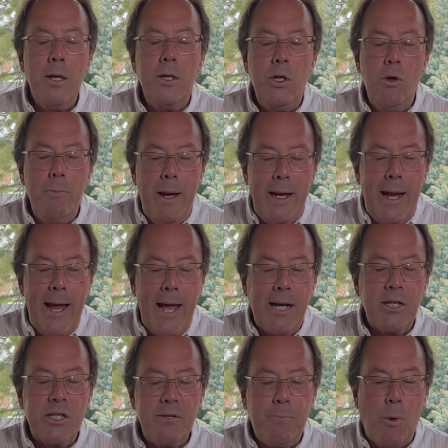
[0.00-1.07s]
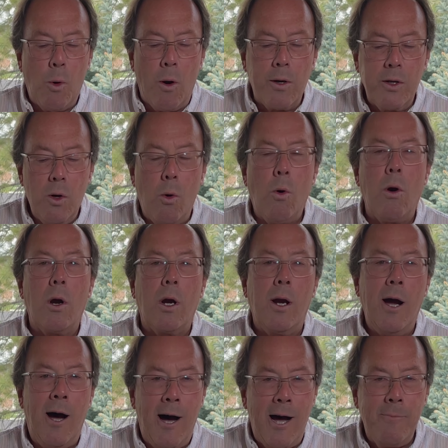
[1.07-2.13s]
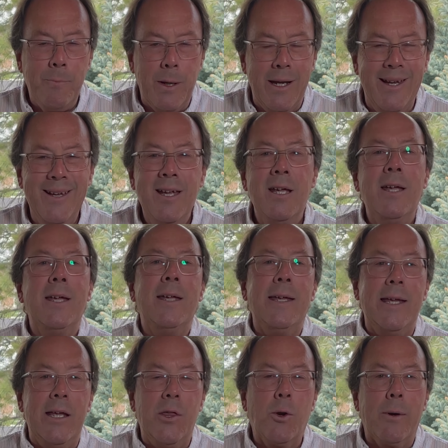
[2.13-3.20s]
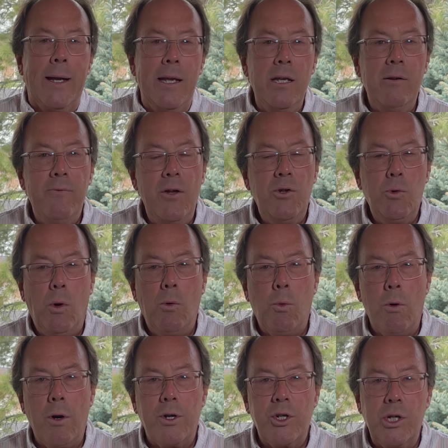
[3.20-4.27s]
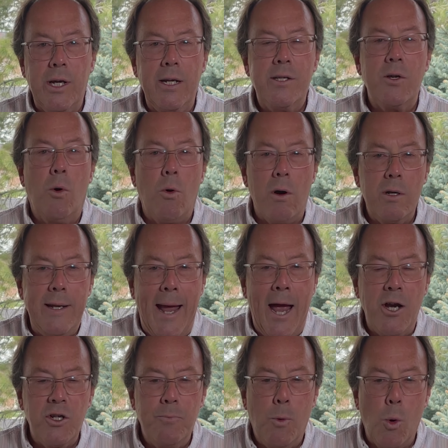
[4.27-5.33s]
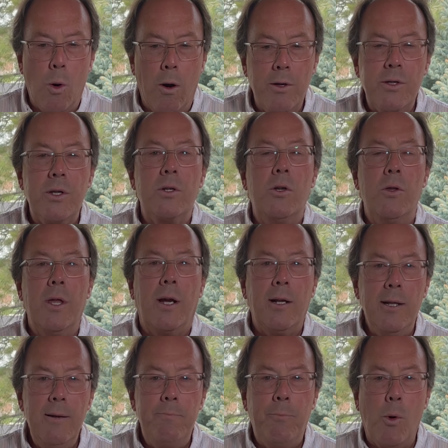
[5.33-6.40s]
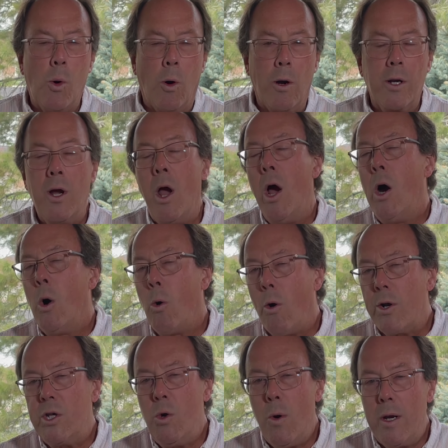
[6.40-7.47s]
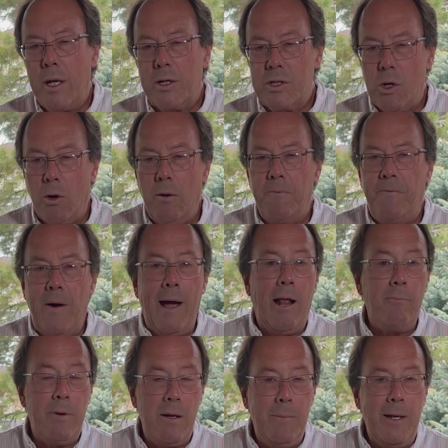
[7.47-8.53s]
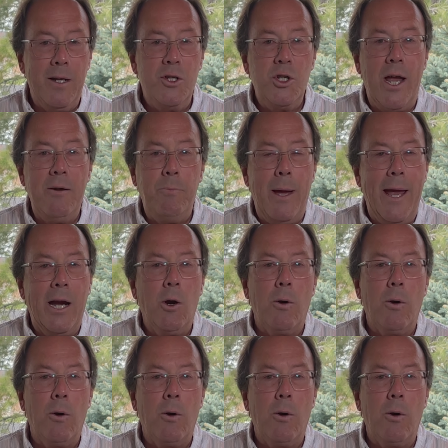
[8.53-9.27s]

You may export or copy either individual worksheets or dashboards to the clipboard or to an external file, maybe a JPEG